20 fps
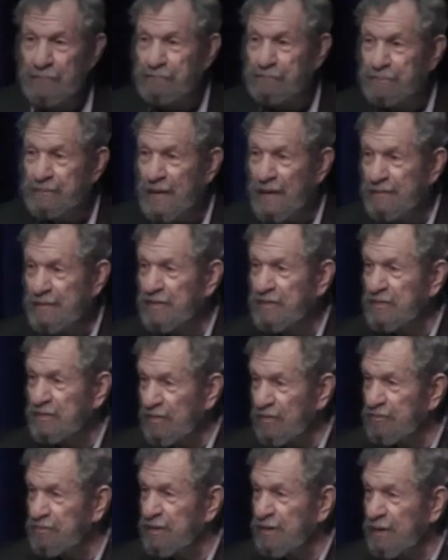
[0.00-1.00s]
and this is a
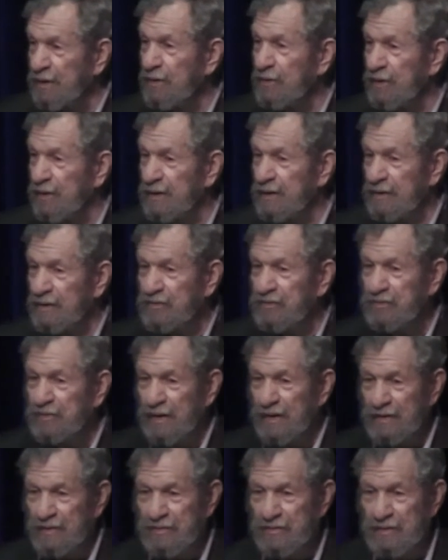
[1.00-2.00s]
really good
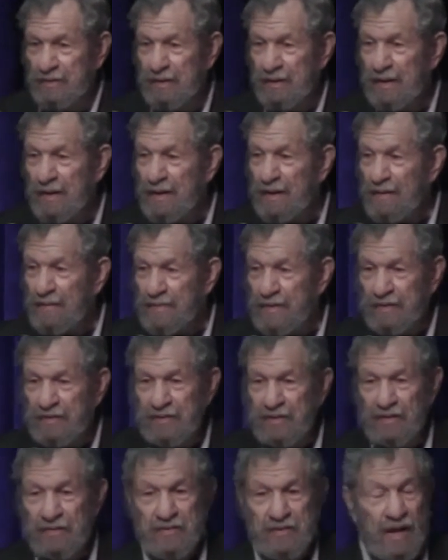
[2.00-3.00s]
illustration. This
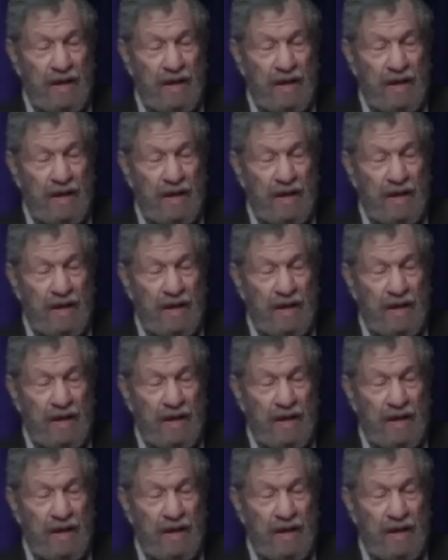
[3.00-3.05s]
is